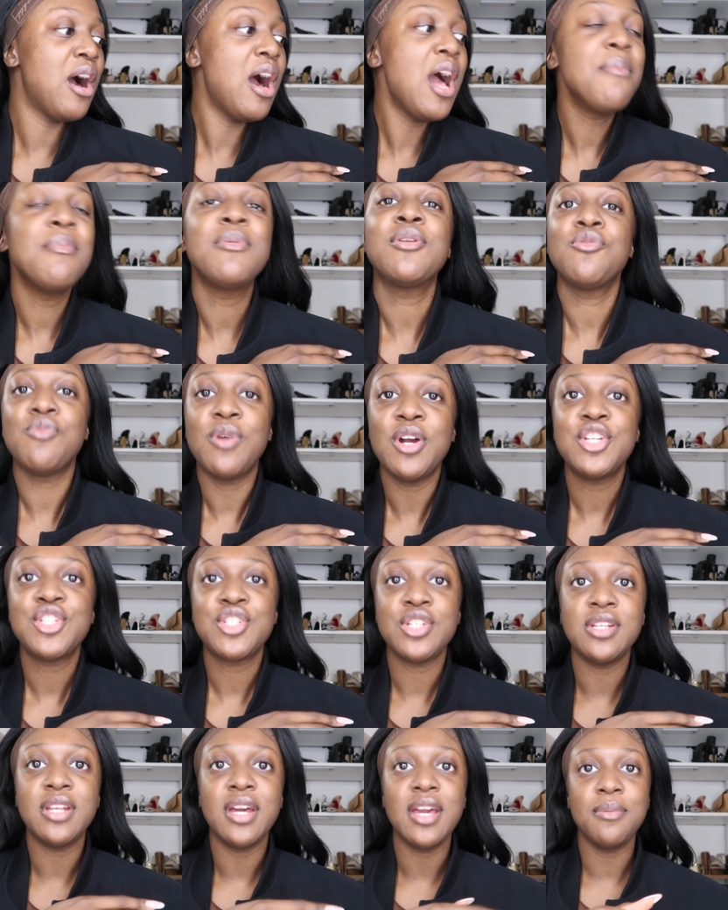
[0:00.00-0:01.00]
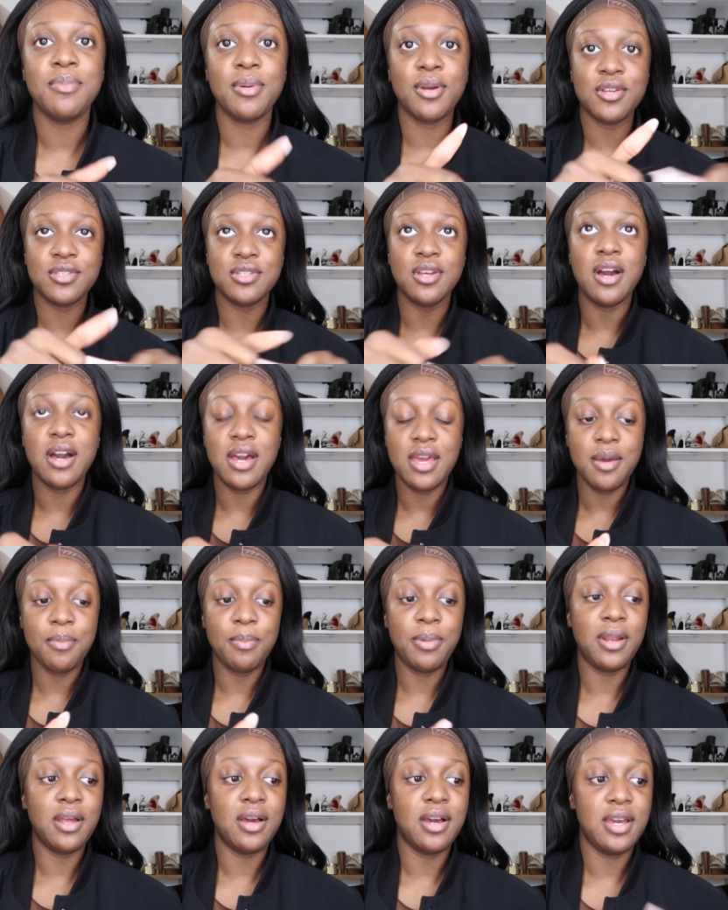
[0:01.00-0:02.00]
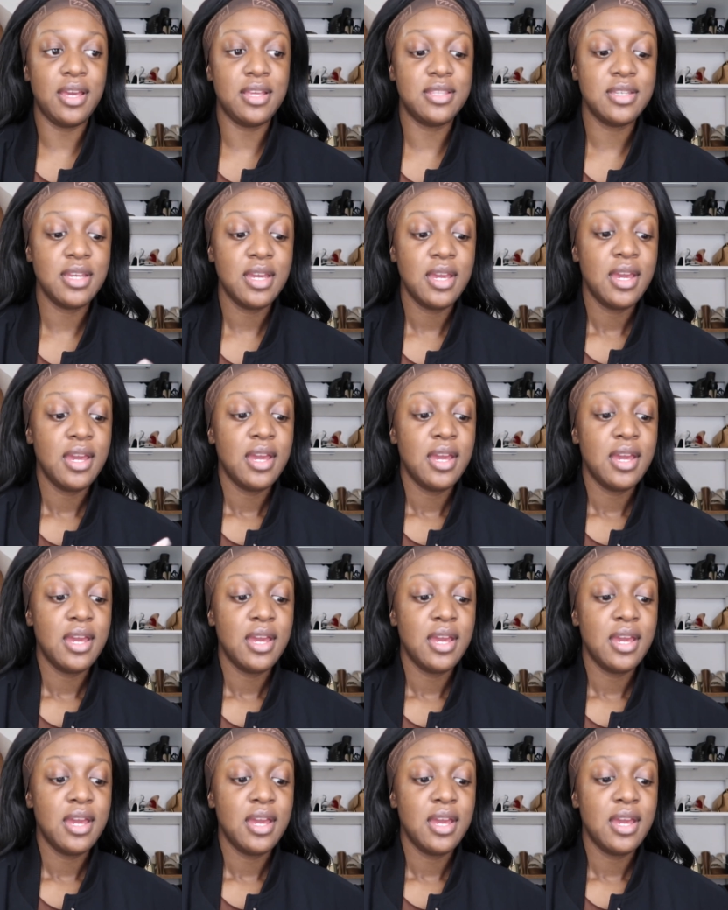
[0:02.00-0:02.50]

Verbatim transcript: i'm in a rush today because i applied